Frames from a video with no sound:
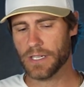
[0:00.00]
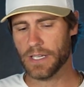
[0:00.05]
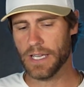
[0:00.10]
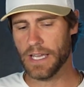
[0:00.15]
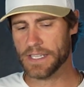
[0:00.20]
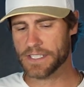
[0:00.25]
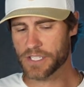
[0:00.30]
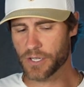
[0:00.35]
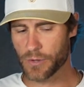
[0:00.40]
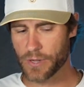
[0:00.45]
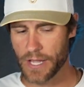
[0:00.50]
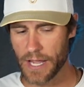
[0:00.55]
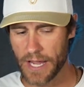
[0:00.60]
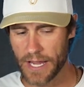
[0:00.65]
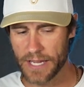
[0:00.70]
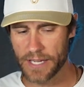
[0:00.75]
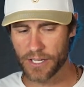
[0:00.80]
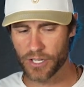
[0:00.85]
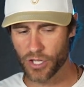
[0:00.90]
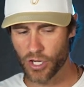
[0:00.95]
It's
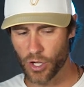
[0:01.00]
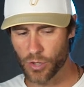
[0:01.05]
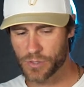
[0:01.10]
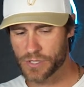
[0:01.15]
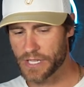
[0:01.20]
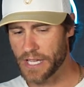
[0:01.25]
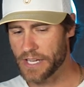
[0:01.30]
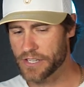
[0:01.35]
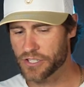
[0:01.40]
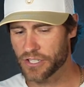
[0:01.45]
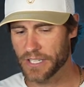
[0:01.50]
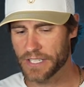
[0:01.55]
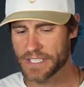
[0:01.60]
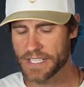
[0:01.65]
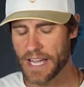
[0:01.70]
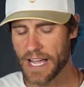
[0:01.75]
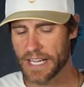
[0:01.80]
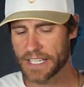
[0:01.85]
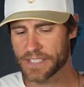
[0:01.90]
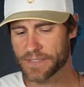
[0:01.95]
okay. Go schedule a
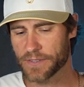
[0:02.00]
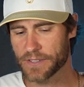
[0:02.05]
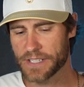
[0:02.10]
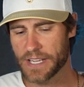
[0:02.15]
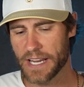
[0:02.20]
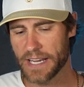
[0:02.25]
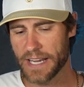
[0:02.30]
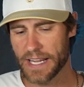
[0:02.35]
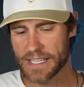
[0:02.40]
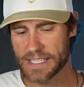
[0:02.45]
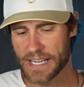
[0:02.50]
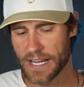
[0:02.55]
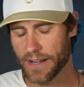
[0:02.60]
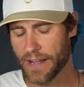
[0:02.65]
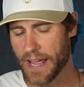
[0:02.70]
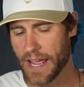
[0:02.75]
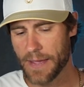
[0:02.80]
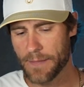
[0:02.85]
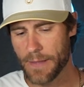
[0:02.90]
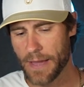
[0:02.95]
text for 10 days out.
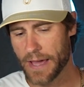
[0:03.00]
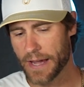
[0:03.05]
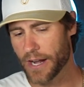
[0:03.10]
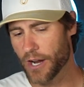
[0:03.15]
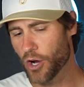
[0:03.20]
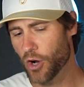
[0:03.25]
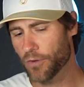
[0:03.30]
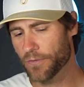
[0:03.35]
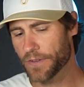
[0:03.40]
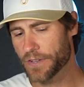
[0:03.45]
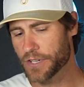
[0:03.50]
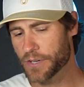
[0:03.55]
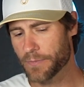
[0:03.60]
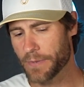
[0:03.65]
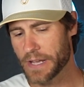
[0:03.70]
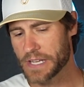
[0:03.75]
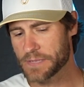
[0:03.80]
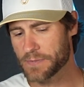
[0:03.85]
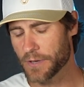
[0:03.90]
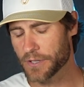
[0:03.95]
Hey, man, hopefully your
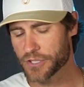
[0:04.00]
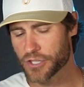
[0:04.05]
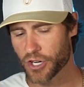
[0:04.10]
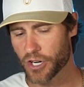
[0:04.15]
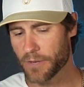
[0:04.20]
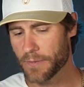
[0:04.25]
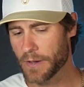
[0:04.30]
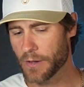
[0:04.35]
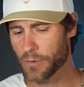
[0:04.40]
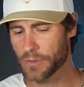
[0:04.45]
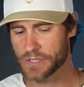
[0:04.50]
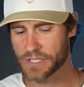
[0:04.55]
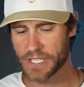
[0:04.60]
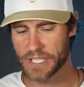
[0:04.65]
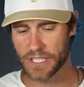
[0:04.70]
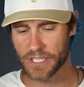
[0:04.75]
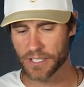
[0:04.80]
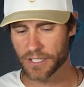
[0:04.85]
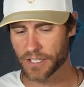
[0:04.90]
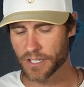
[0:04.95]
baseball tournament was
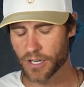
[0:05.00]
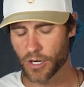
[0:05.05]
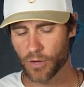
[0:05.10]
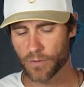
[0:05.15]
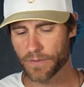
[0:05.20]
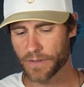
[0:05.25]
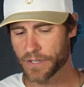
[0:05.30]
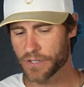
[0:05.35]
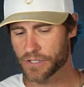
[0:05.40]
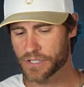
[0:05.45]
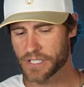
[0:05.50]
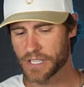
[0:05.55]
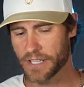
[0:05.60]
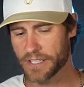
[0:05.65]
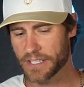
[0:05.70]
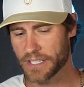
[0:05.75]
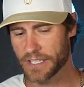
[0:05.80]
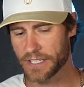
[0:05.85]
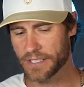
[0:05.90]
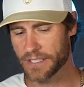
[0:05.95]
killer. Hopefully your son
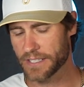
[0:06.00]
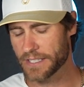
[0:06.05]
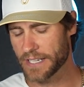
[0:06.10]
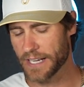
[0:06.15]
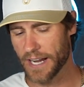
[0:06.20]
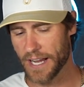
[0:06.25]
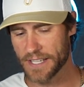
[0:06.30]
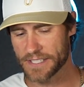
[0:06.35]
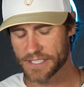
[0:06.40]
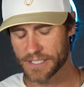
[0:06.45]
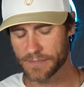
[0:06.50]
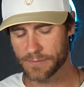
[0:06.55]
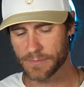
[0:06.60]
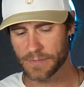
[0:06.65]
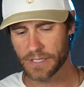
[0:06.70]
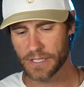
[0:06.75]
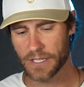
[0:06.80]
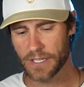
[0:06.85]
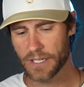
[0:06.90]
did awesome.